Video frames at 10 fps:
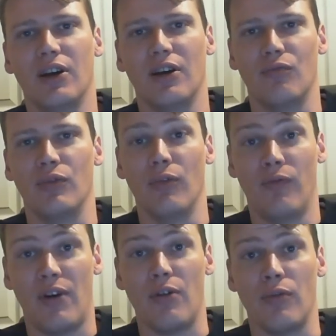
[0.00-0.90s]
a real
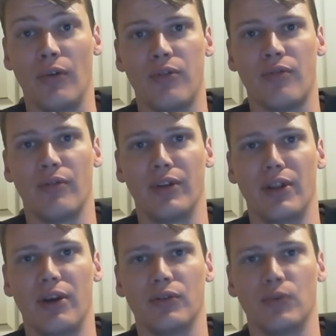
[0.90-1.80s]
ferro rod thrown in
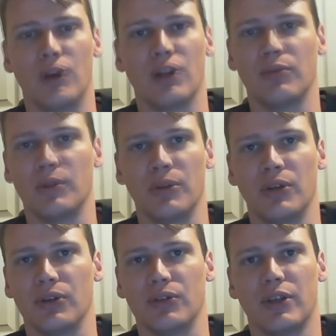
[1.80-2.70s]
there as well, simply
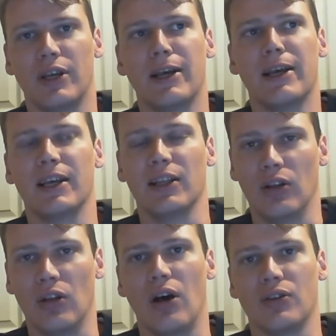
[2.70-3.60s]
because
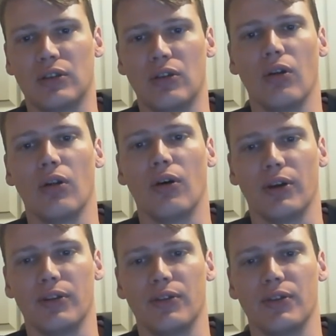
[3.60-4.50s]
it'll last a lot
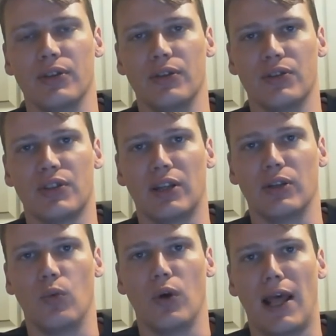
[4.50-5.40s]
longer than the
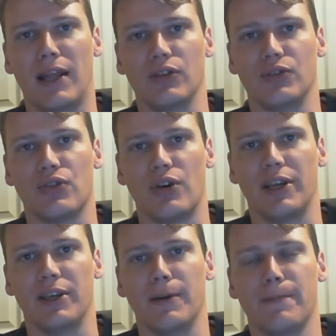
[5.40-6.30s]
standard one-handed
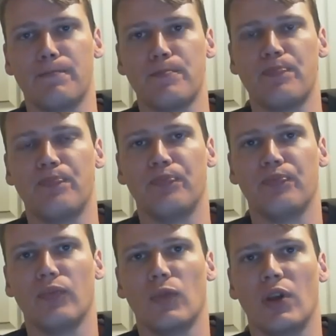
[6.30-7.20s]
striker,
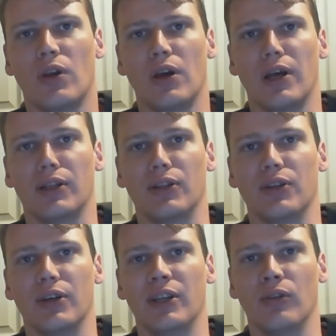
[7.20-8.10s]

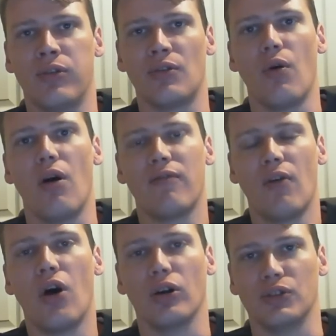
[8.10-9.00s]
and it'll throw
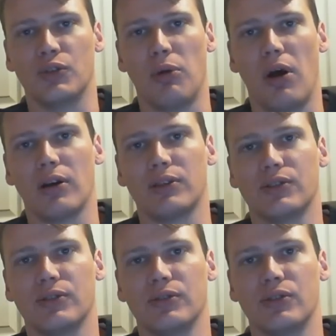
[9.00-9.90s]
off hotter
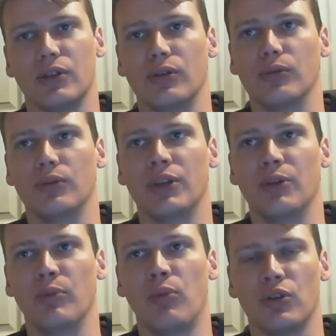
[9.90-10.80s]
sparks, so
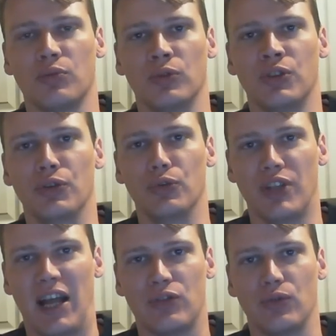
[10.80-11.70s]
it'd be possible to use
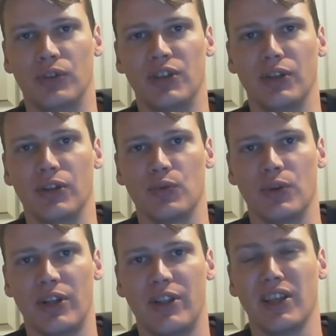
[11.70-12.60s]
natural tinders,
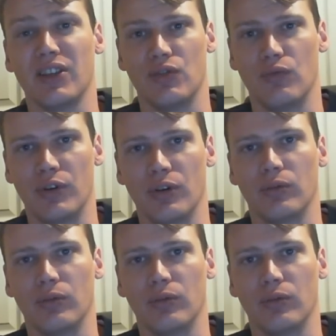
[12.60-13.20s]
which I think is the real